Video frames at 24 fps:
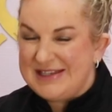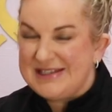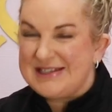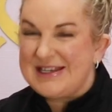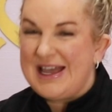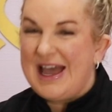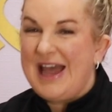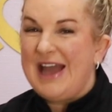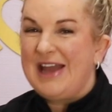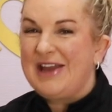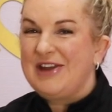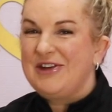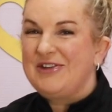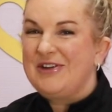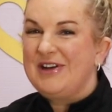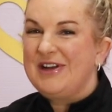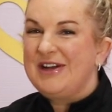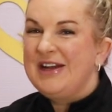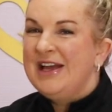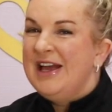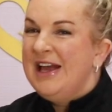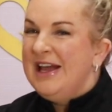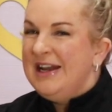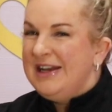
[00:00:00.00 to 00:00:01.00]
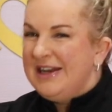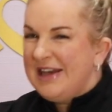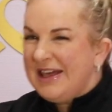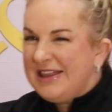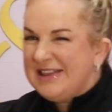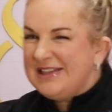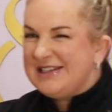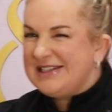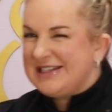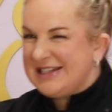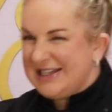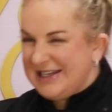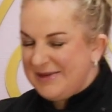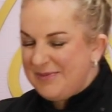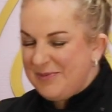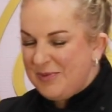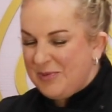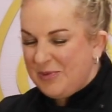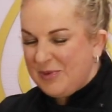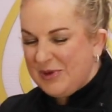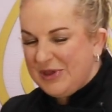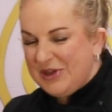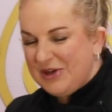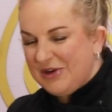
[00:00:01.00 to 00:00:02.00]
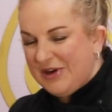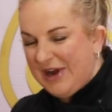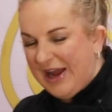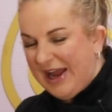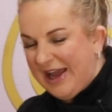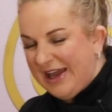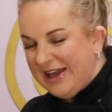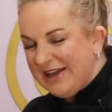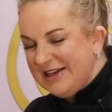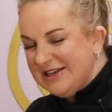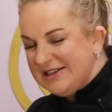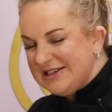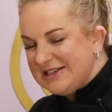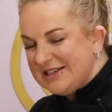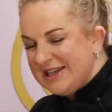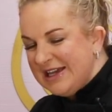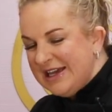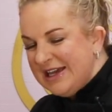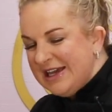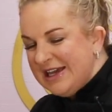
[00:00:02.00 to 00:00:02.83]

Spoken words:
is accurate. Another tip with your eggs